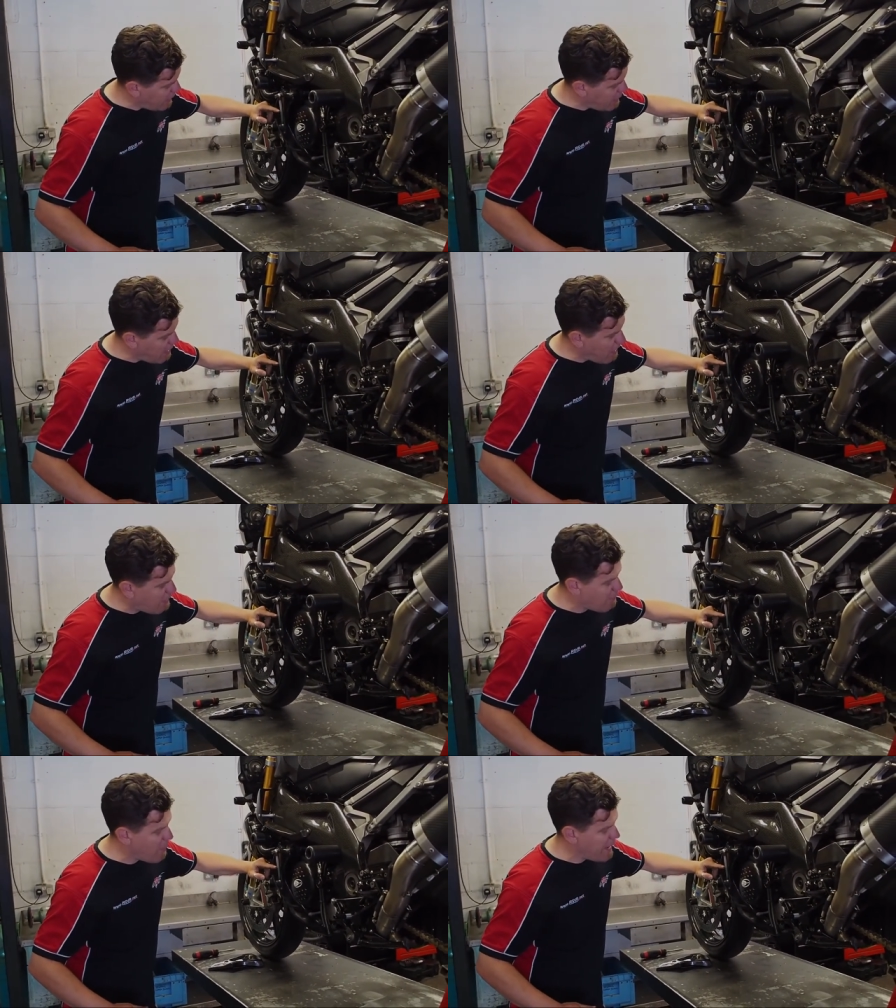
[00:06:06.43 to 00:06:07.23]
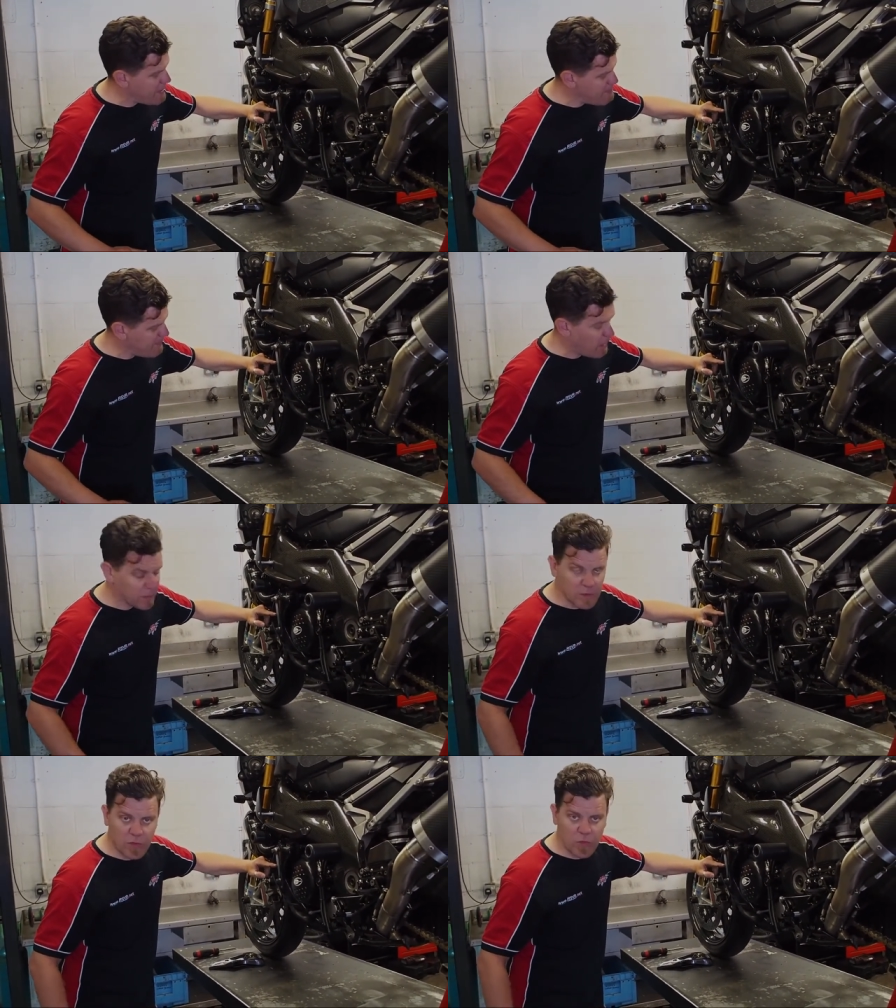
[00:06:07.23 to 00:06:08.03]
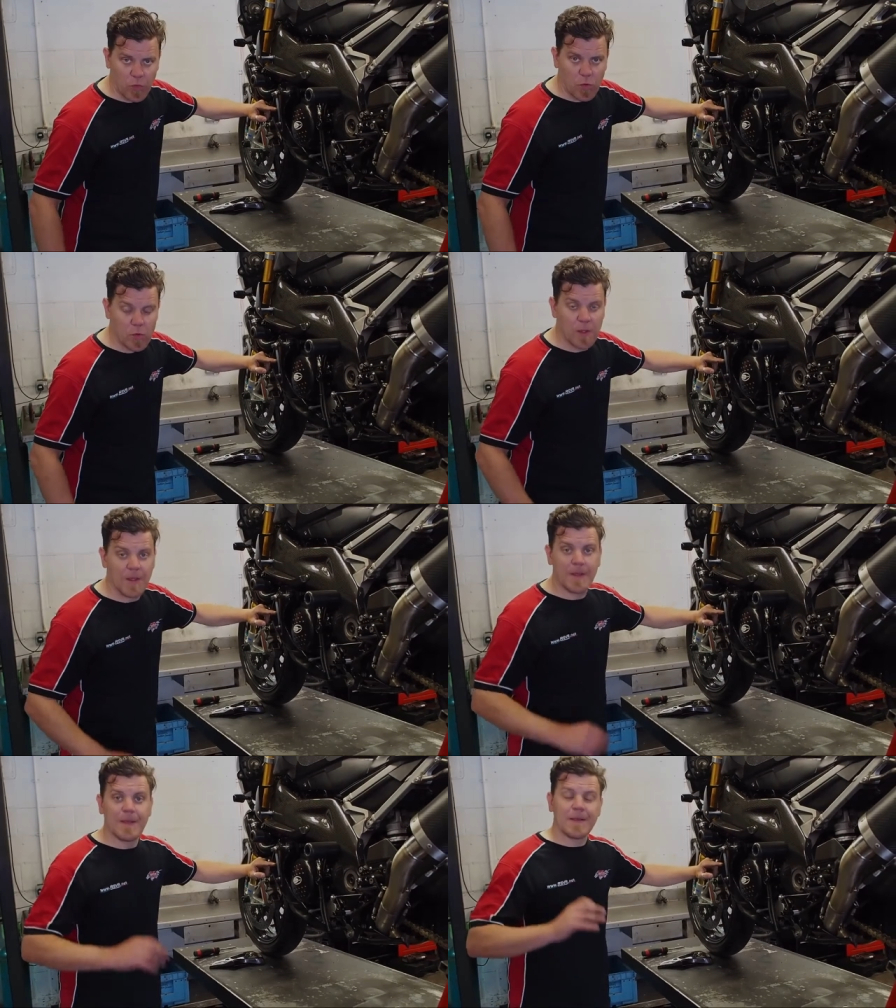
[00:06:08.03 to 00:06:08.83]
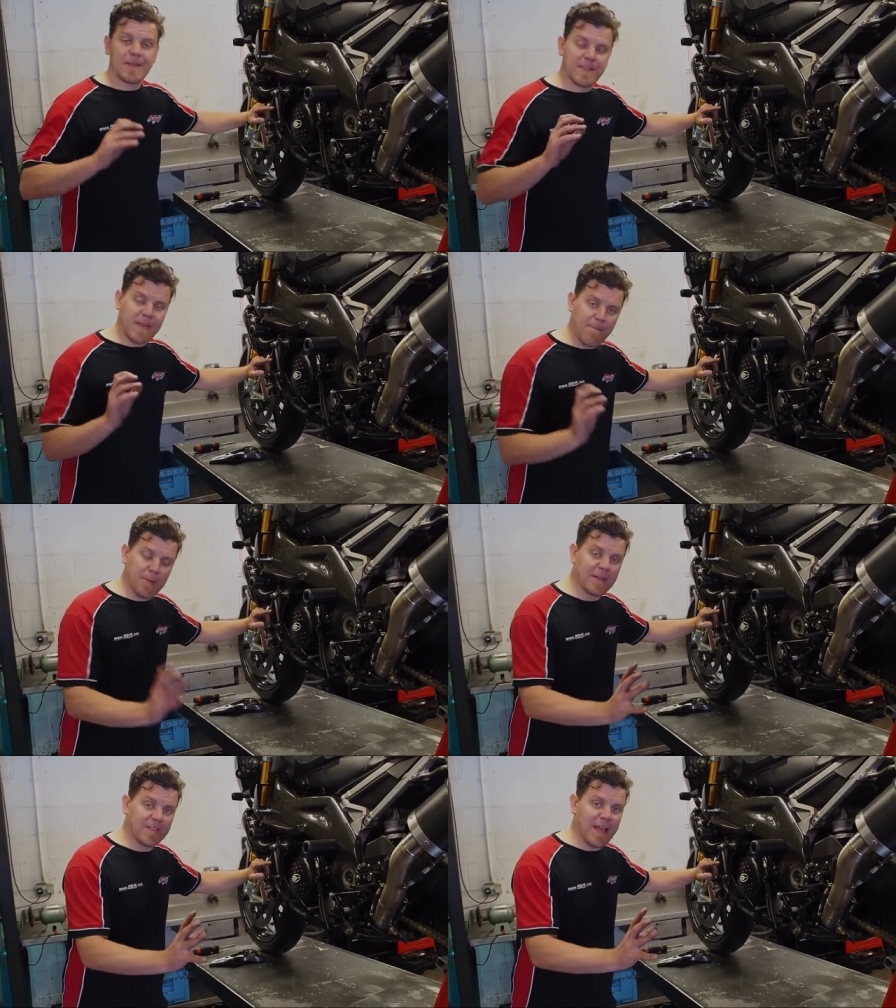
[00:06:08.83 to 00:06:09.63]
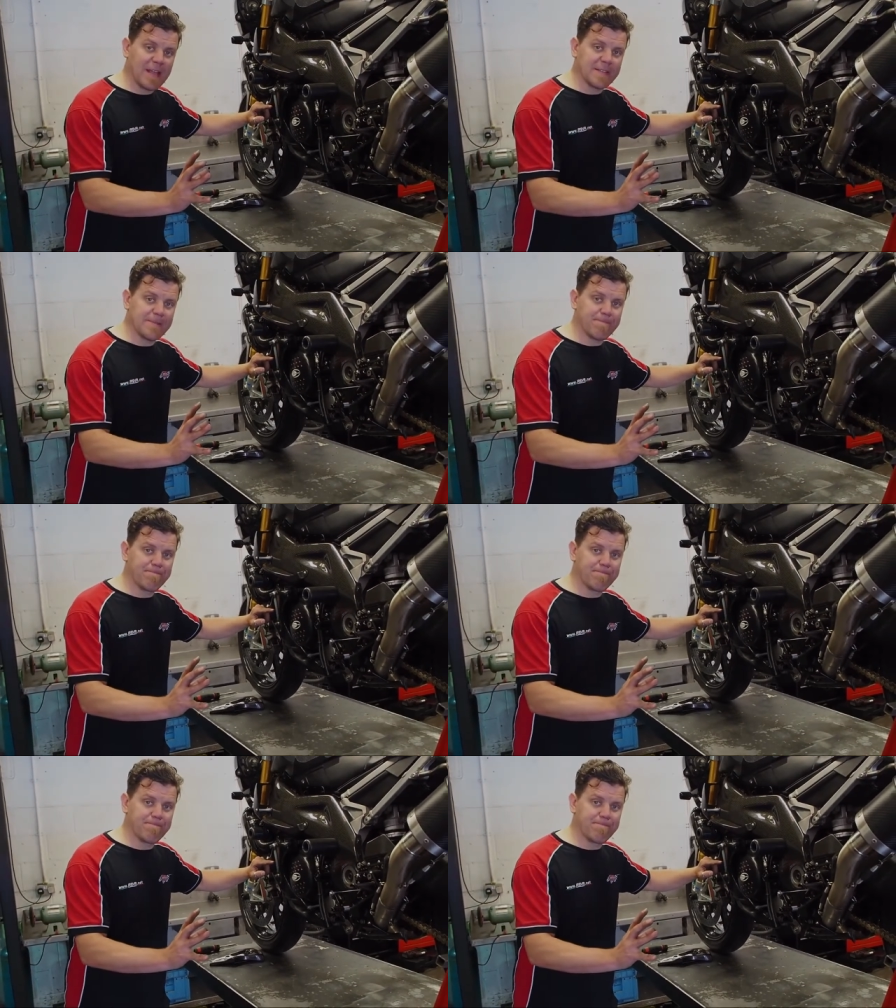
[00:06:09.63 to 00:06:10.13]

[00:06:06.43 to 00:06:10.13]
and halfway on the straw. Simple as that.